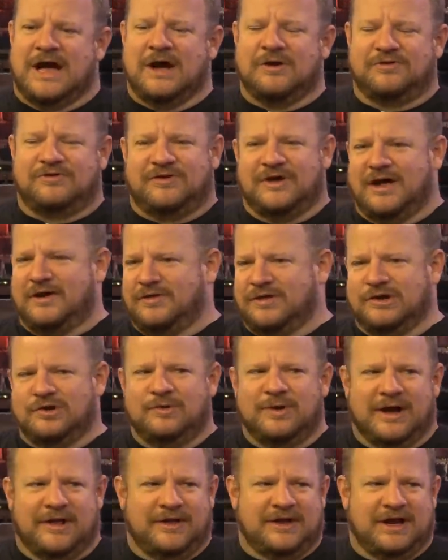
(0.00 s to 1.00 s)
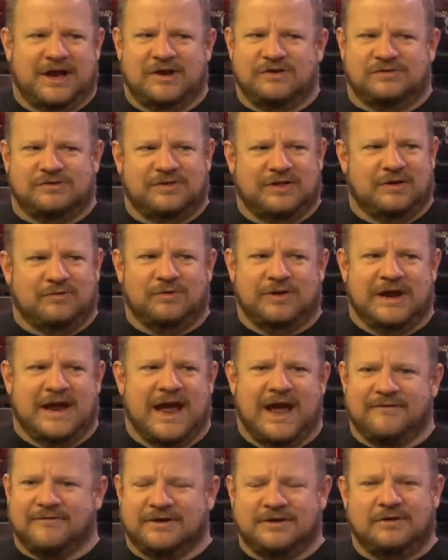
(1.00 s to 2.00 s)
outside of the new allegation that we
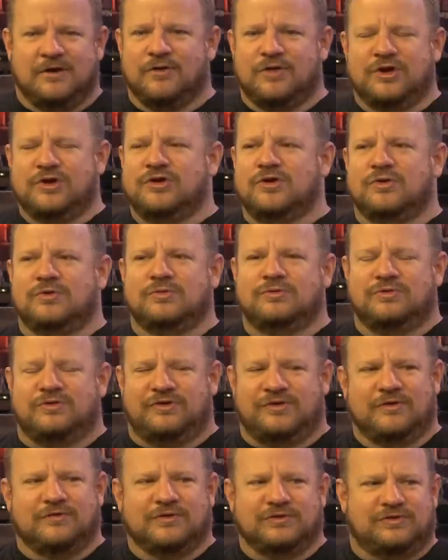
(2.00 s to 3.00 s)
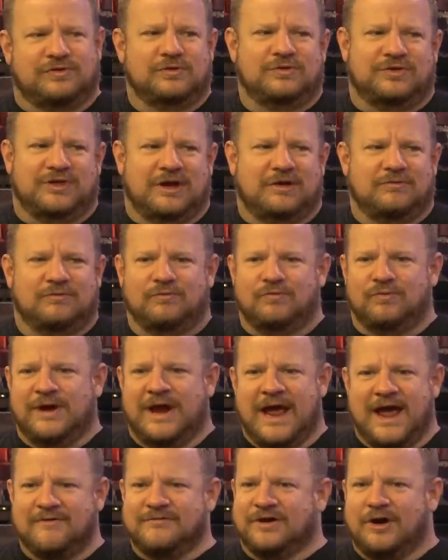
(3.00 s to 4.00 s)
haven't, or the new civil suit that we
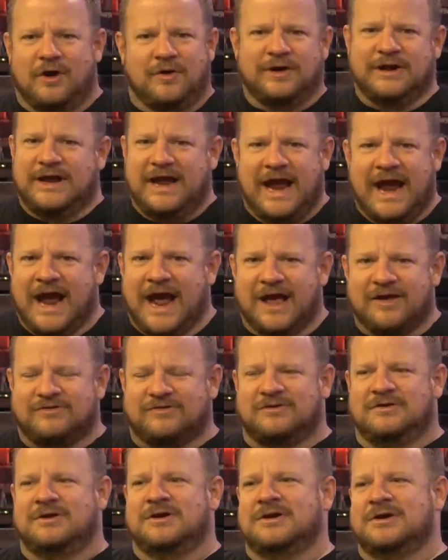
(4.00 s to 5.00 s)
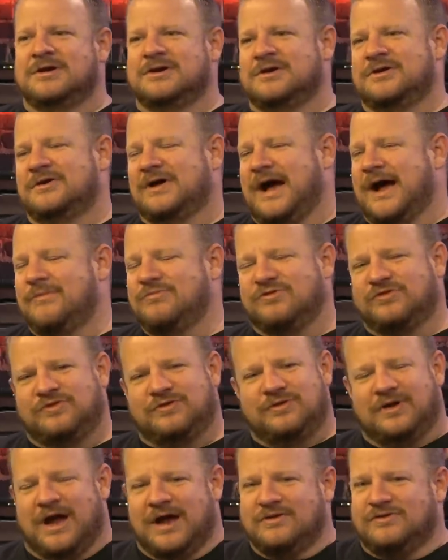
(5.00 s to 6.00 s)
haven't already asked. I
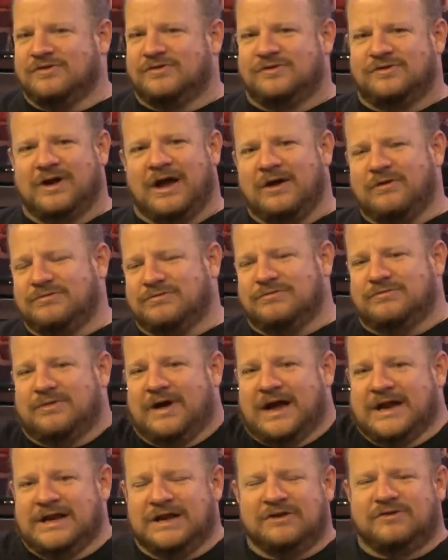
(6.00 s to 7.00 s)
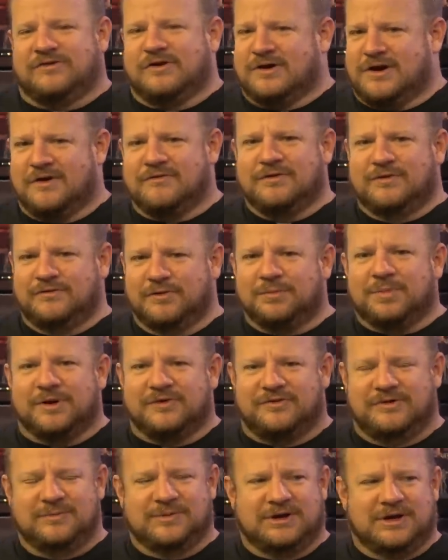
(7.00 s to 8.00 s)
need to start covering a football
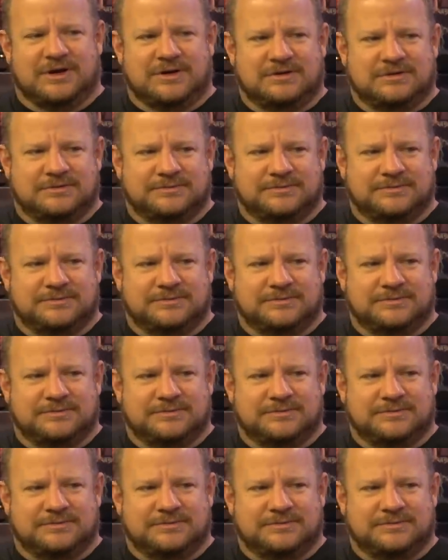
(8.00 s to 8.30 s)
team again.